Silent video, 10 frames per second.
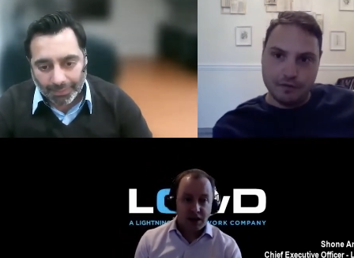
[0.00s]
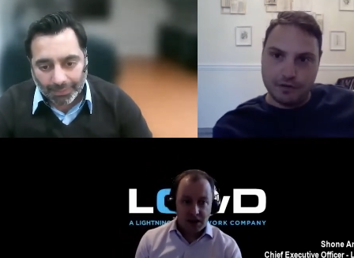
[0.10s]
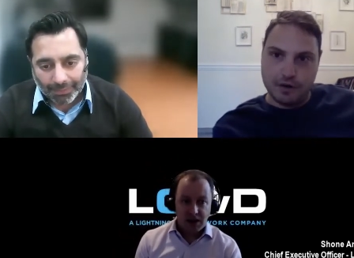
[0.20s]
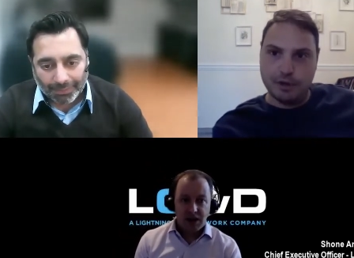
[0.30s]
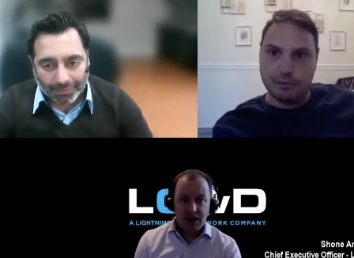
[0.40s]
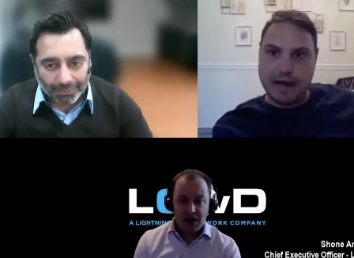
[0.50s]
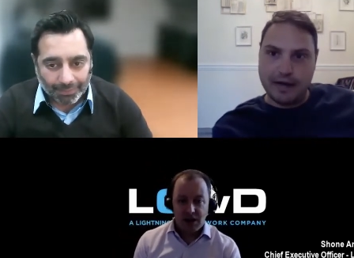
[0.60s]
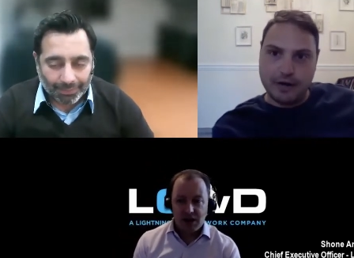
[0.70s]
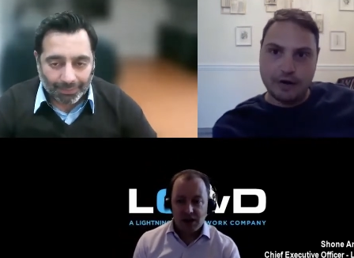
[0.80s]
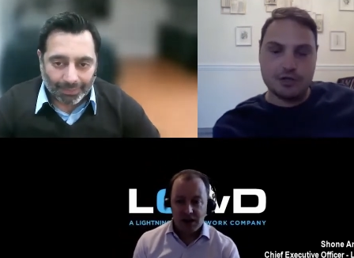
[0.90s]
Speaker 1: from, your
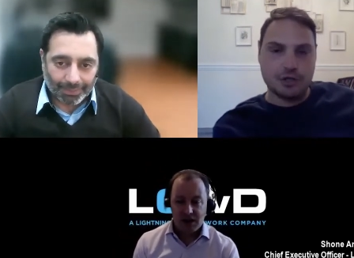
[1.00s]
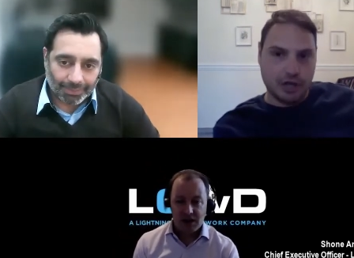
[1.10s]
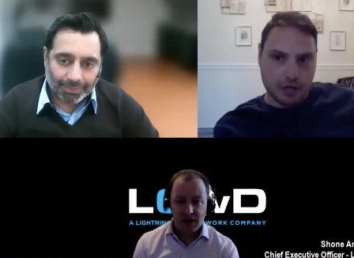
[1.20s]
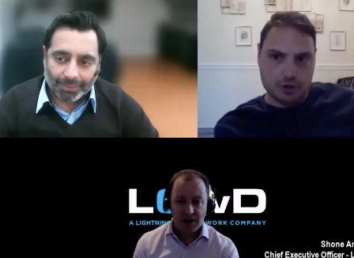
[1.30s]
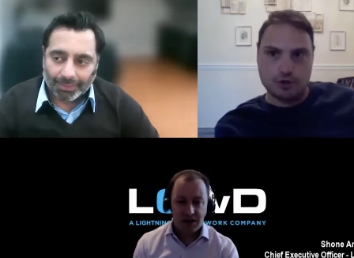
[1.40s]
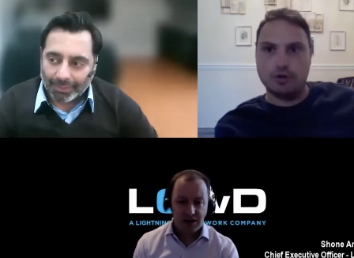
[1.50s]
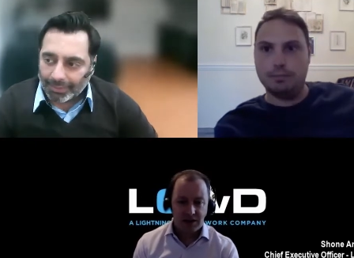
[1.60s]
background, educational,